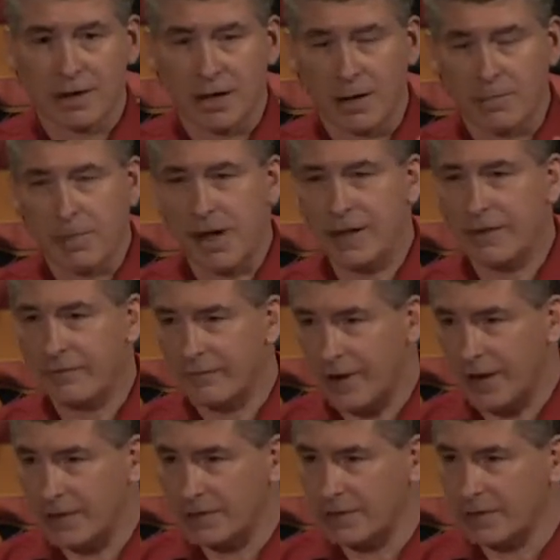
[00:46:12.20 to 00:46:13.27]
up by the
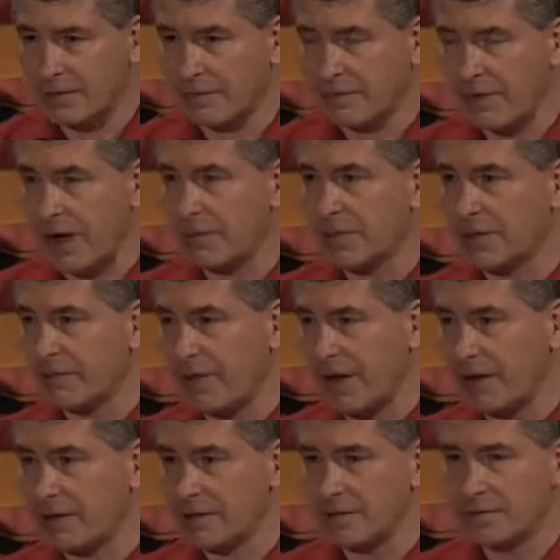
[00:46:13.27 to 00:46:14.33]
fence, a famous
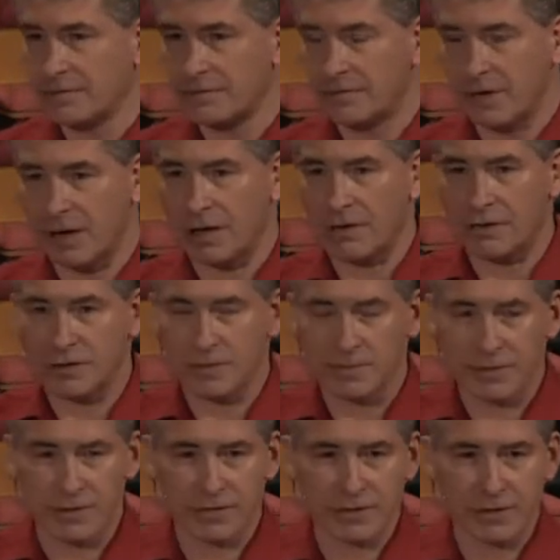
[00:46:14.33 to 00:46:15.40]
fence, under a
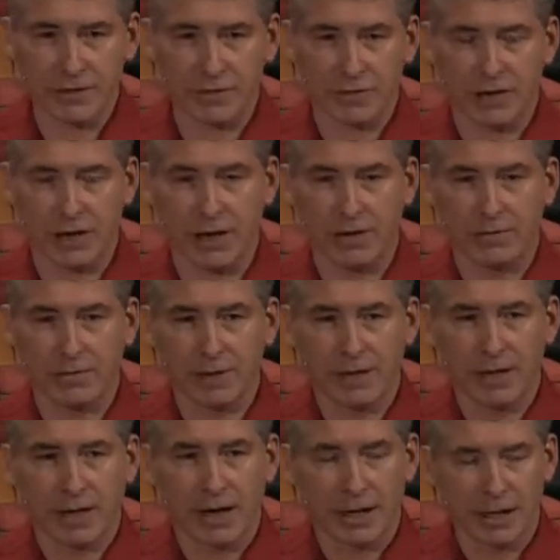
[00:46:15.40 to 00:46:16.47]
specific tree,
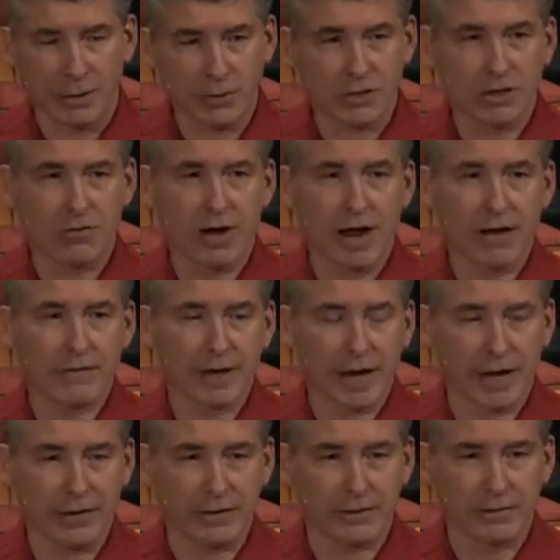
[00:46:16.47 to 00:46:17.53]
and there was a crowd
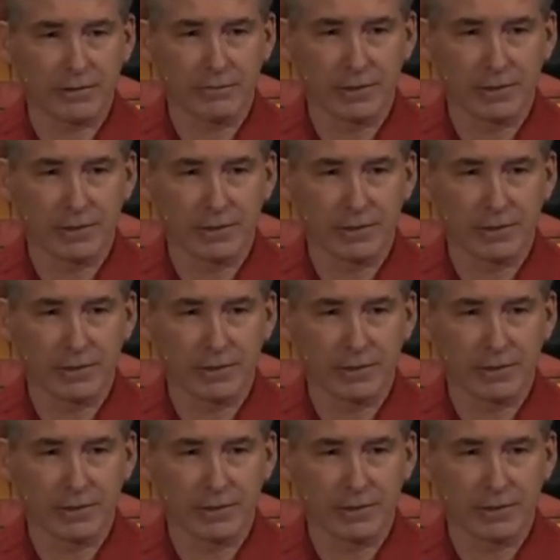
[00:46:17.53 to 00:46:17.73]
gathered.